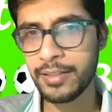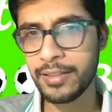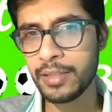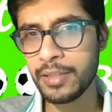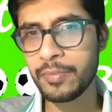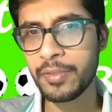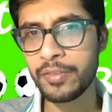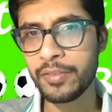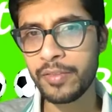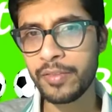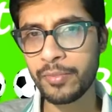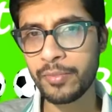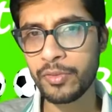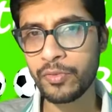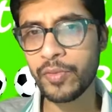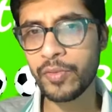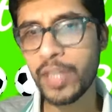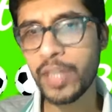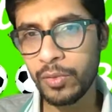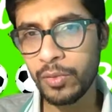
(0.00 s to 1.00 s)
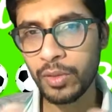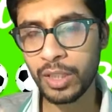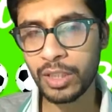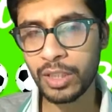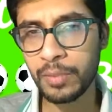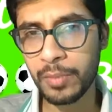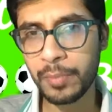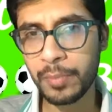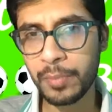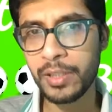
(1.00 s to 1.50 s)
a bit of time to read what
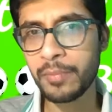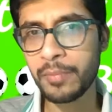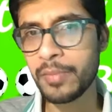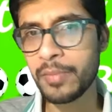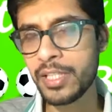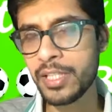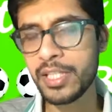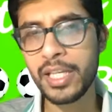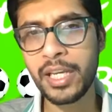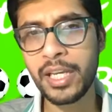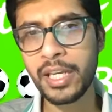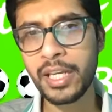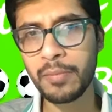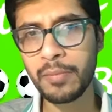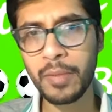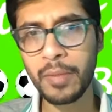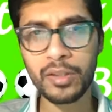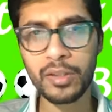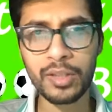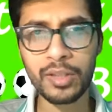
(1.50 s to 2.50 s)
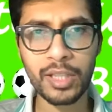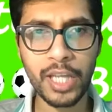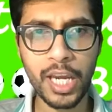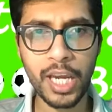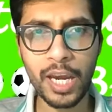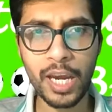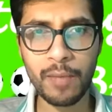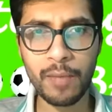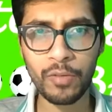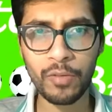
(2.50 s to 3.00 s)
other people have been saying about the
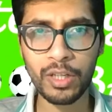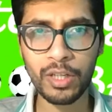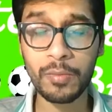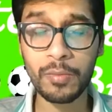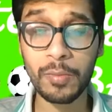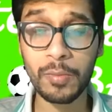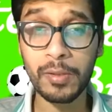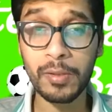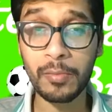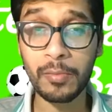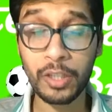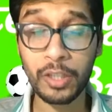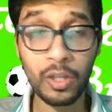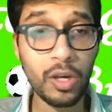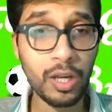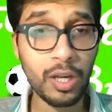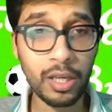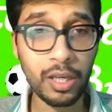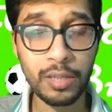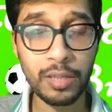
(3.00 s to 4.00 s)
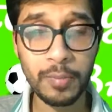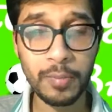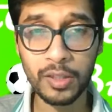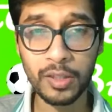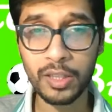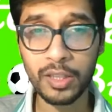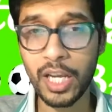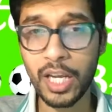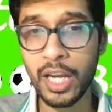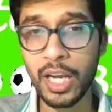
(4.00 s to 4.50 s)
game, what other people have been talking about
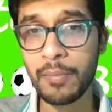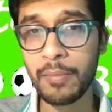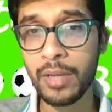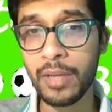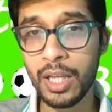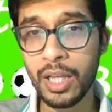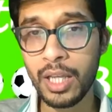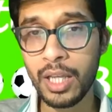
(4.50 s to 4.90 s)
the game.